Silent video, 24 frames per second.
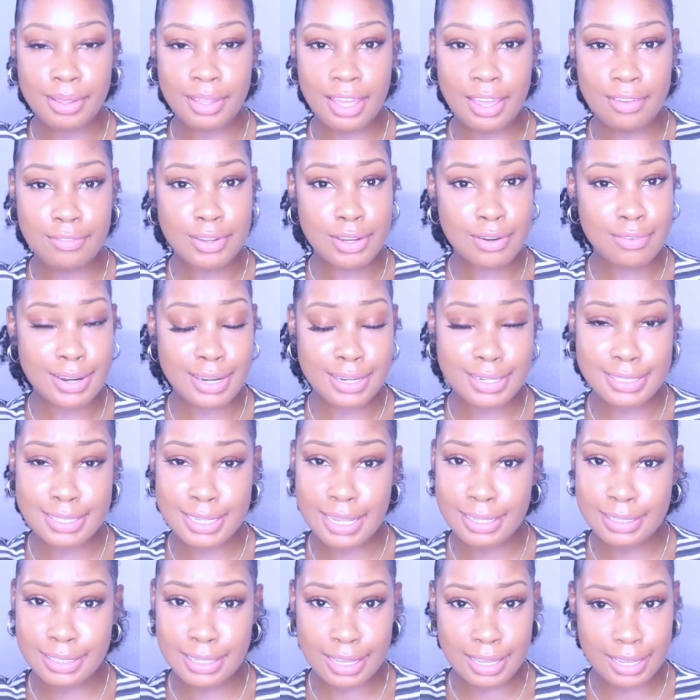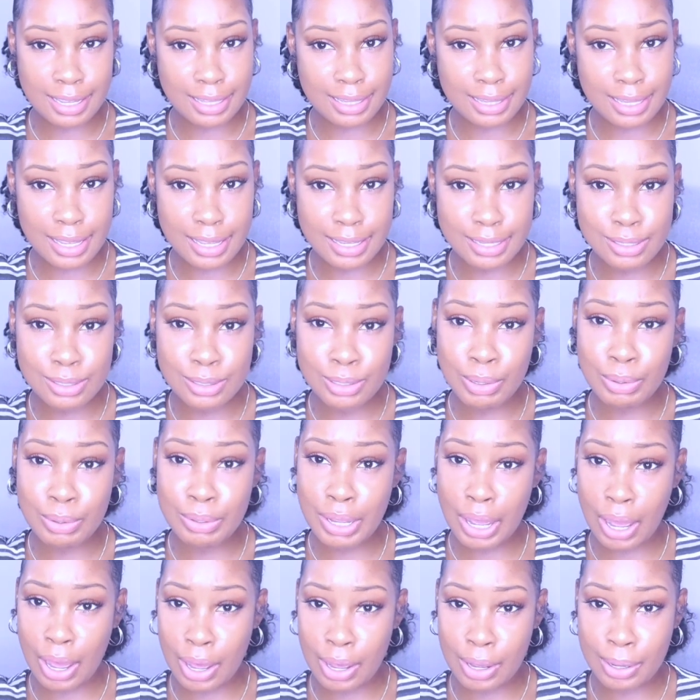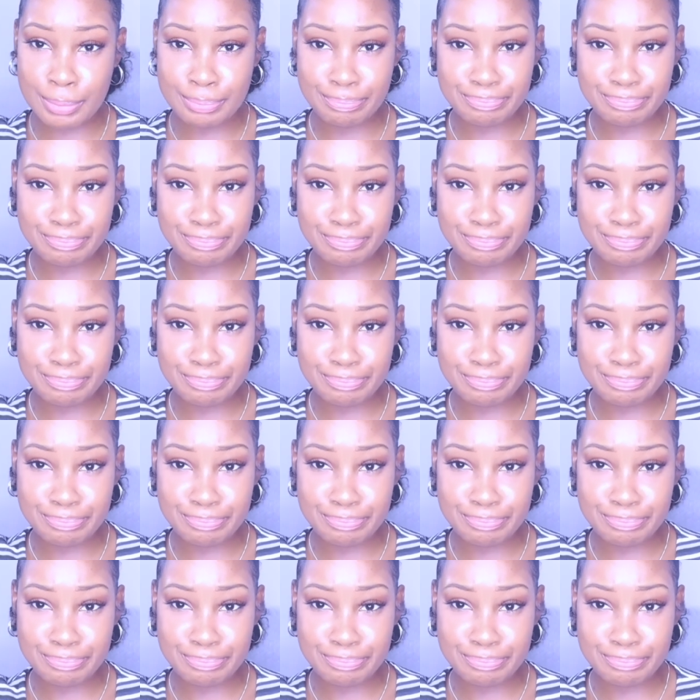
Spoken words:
if you're ready to take the Nclex. So y'all,